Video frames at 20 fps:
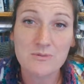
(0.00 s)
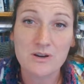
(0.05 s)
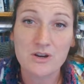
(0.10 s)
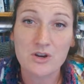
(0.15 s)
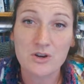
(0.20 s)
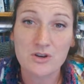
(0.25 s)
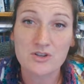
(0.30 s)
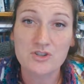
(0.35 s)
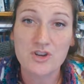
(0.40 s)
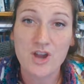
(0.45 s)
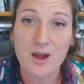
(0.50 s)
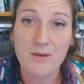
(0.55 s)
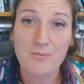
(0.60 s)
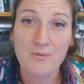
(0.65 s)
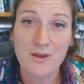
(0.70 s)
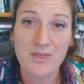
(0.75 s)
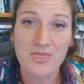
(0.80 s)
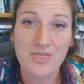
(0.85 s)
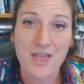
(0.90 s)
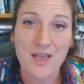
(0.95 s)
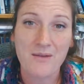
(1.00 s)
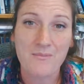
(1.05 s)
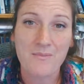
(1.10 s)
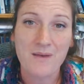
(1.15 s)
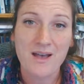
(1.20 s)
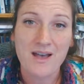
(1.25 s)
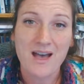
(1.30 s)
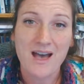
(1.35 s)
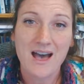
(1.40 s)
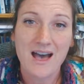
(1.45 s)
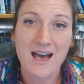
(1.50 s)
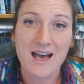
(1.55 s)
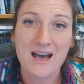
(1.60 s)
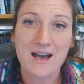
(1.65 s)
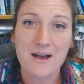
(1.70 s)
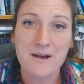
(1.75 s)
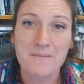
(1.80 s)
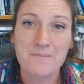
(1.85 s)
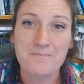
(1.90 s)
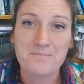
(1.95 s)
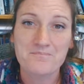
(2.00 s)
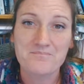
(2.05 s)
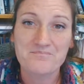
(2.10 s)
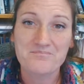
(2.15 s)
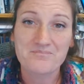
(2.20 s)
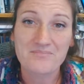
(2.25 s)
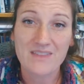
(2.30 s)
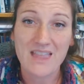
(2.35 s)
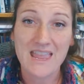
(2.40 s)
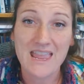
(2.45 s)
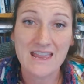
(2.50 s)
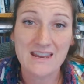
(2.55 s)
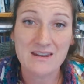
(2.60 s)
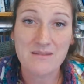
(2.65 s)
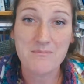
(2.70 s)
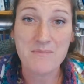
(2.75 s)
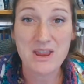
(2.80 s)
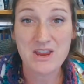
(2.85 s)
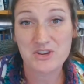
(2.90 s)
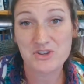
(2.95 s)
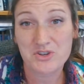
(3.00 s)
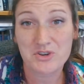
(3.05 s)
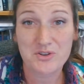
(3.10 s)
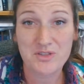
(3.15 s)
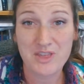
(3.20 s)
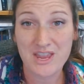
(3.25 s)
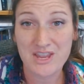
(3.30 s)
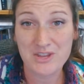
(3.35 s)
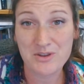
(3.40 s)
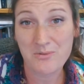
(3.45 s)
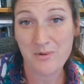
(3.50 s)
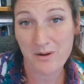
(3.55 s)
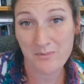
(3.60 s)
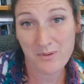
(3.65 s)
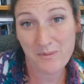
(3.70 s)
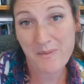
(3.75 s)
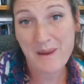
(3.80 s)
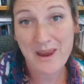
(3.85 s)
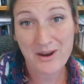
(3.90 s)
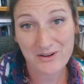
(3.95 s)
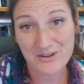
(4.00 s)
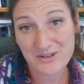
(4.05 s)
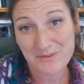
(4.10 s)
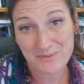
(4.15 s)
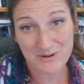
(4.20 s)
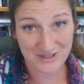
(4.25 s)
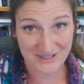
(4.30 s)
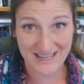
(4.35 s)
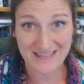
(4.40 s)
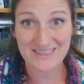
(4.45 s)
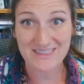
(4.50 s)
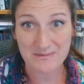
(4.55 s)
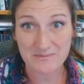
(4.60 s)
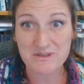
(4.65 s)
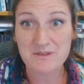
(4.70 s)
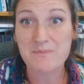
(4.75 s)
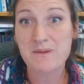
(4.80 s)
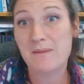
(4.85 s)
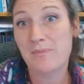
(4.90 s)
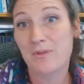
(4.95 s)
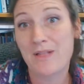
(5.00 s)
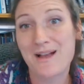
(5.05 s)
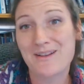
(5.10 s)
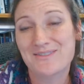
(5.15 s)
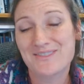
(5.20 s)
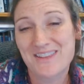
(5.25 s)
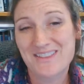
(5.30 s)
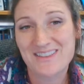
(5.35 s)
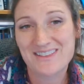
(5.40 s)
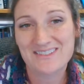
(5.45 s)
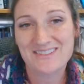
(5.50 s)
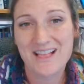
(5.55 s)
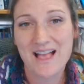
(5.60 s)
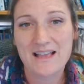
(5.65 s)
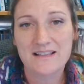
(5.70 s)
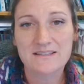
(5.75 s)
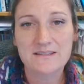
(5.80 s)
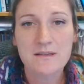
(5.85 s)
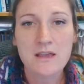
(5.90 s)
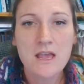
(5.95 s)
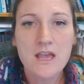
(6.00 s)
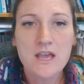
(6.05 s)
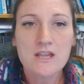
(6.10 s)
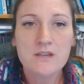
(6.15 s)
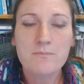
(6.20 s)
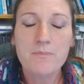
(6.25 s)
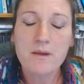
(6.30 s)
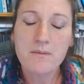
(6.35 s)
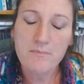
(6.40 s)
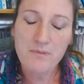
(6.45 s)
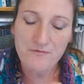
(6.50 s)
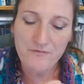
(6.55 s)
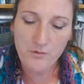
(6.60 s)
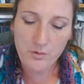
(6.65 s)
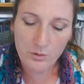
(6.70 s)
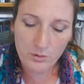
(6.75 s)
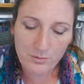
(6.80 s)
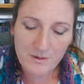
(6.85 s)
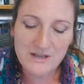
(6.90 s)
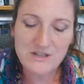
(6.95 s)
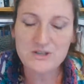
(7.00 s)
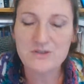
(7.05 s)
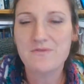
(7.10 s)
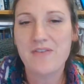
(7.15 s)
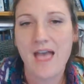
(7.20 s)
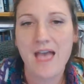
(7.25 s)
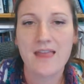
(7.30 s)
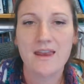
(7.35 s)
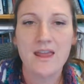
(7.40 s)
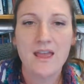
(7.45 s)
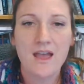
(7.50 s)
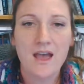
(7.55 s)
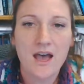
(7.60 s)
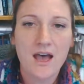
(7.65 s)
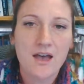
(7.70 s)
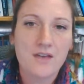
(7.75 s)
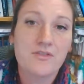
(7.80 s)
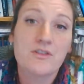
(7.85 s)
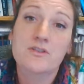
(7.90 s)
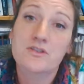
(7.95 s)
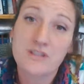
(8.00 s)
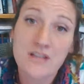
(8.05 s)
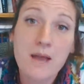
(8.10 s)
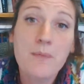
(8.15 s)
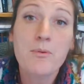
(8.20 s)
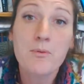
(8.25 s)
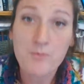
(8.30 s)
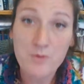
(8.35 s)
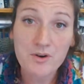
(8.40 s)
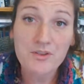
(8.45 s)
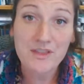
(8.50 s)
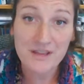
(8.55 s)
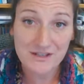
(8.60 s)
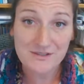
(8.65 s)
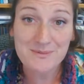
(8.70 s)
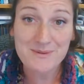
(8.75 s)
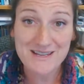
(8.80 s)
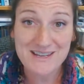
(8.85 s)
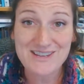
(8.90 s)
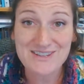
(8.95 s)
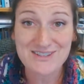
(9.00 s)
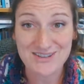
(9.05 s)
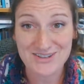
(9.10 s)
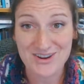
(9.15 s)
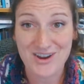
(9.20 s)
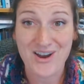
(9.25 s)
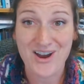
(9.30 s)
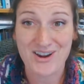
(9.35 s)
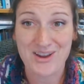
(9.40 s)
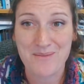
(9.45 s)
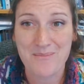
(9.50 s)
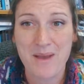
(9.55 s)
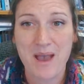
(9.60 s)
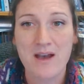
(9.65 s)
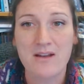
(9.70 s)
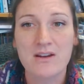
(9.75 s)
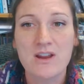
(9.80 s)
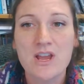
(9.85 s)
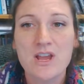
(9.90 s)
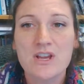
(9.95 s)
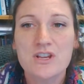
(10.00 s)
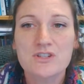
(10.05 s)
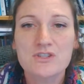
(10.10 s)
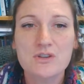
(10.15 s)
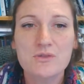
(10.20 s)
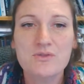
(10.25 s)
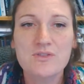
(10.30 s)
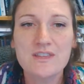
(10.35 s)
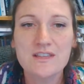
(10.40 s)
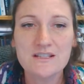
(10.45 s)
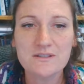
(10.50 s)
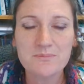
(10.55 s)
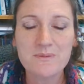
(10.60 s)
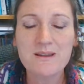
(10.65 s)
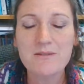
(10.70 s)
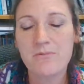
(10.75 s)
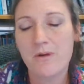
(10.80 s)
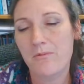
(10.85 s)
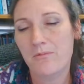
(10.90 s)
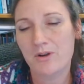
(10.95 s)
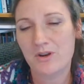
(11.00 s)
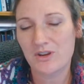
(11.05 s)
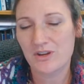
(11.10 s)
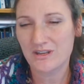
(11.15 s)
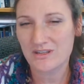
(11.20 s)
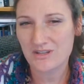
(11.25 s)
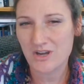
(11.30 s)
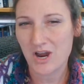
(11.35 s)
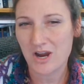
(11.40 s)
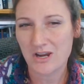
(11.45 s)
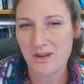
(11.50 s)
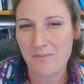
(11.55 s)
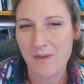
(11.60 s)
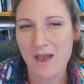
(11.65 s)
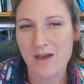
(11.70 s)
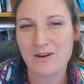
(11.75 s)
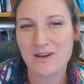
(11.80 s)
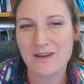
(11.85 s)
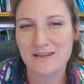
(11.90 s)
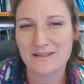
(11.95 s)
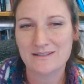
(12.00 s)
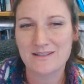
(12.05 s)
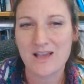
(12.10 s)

a good job with them, and make sure that you are prepared to present them to people outside this class. But before we do that, there's a couple more things we need to talk about. So this week what we're going to talk about is